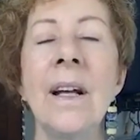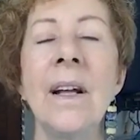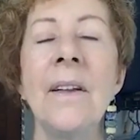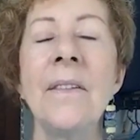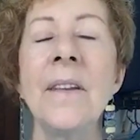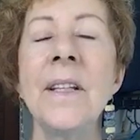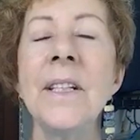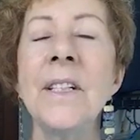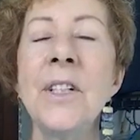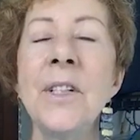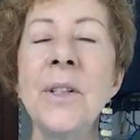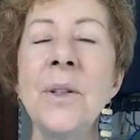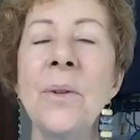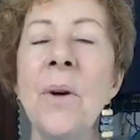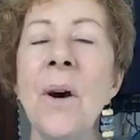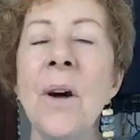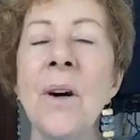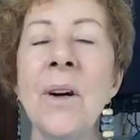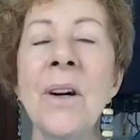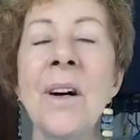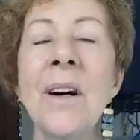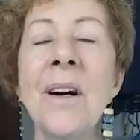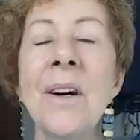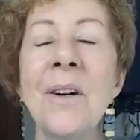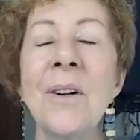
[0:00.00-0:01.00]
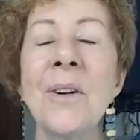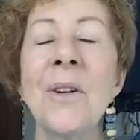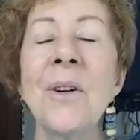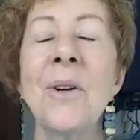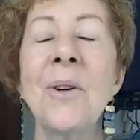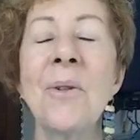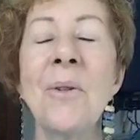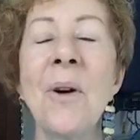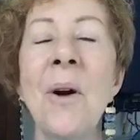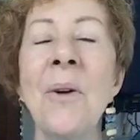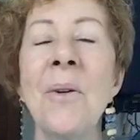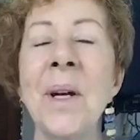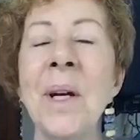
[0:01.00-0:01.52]
that you are
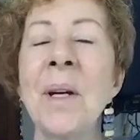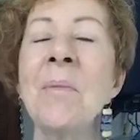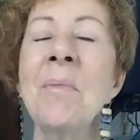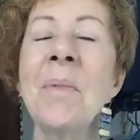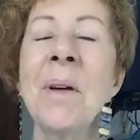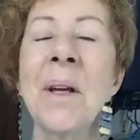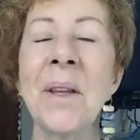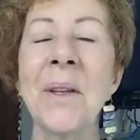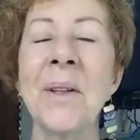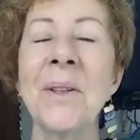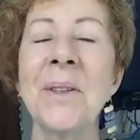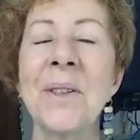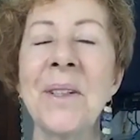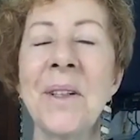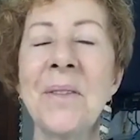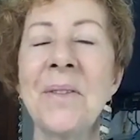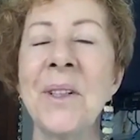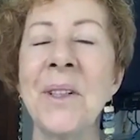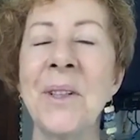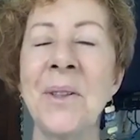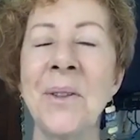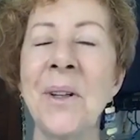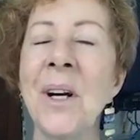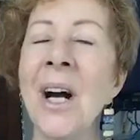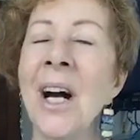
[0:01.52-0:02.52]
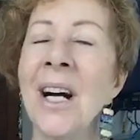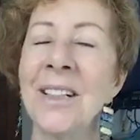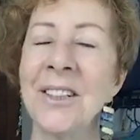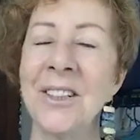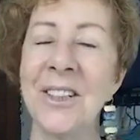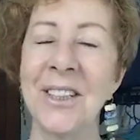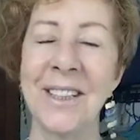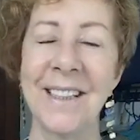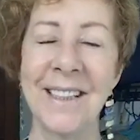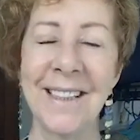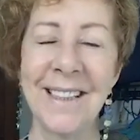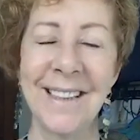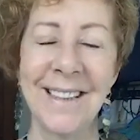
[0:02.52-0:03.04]
growing pillars of a new
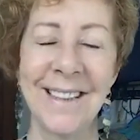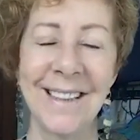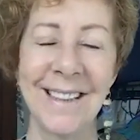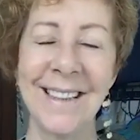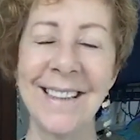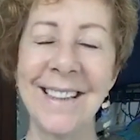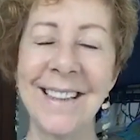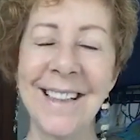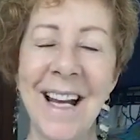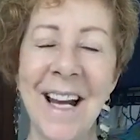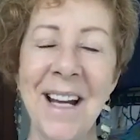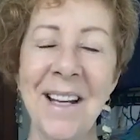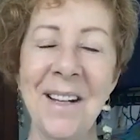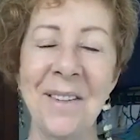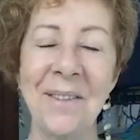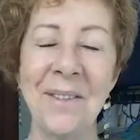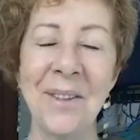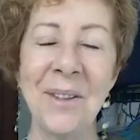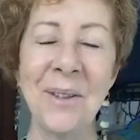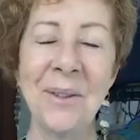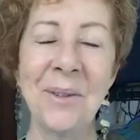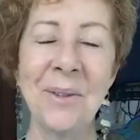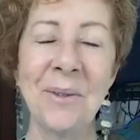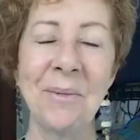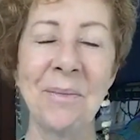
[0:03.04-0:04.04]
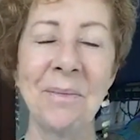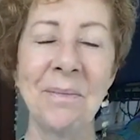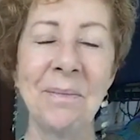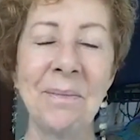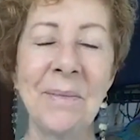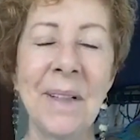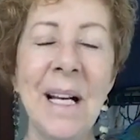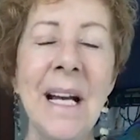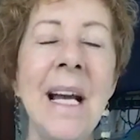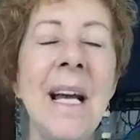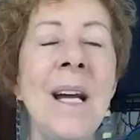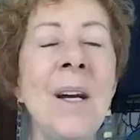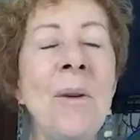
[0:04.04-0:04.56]
consciousness inside of you.
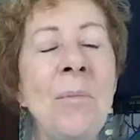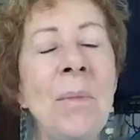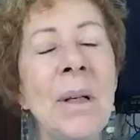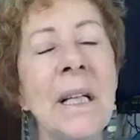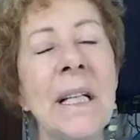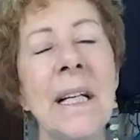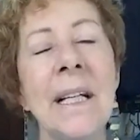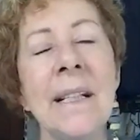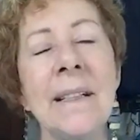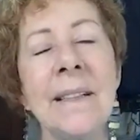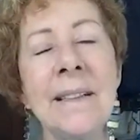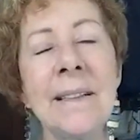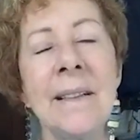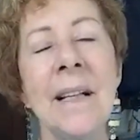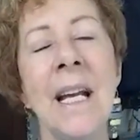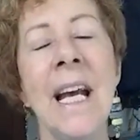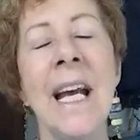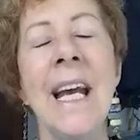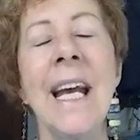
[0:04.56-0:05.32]
Because